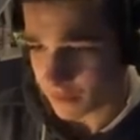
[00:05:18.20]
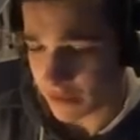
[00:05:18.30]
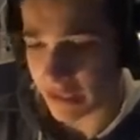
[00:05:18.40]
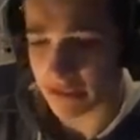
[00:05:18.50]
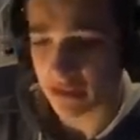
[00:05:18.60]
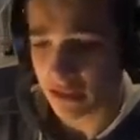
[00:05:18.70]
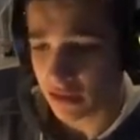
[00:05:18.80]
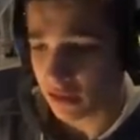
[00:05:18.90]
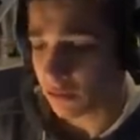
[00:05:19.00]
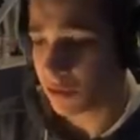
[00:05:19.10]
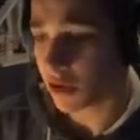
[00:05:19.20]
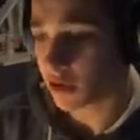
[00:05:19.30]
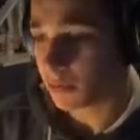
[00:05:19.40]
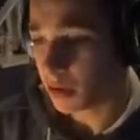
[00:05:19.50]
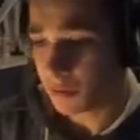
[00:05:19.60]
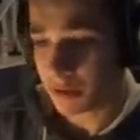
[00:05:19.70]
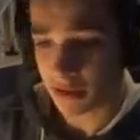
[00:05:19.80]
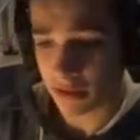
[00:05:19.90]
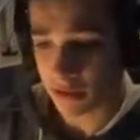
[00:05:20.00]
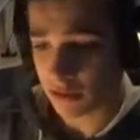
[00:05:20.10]
Yes! We got him! We need
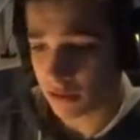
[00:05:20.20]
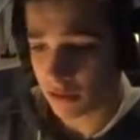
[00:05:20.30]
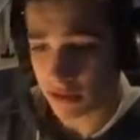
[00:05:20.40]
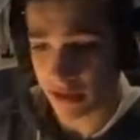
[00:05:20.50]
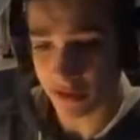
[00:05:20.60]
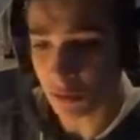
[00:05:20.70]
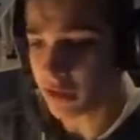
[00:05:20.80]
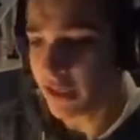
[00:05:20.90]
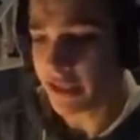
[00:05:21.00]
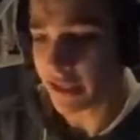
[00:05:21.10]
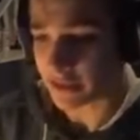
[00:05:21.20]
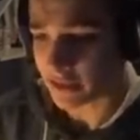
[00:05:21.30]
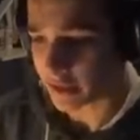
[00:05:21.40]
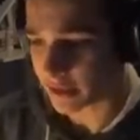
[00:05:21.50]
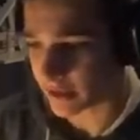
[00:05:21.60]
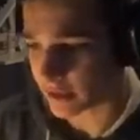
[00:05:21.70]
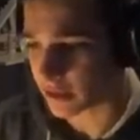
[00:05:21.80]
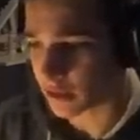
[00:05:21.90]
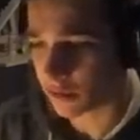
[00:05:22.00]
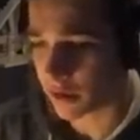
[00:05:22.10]
to... Get that one! Yes! Yes, yes, yes!
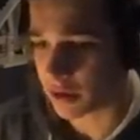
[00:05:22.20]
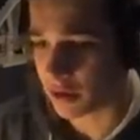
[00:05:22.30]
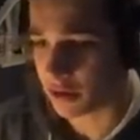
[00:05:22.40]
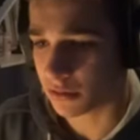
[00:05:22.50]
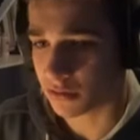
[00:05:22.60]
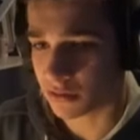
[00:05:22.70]
Okay, heal.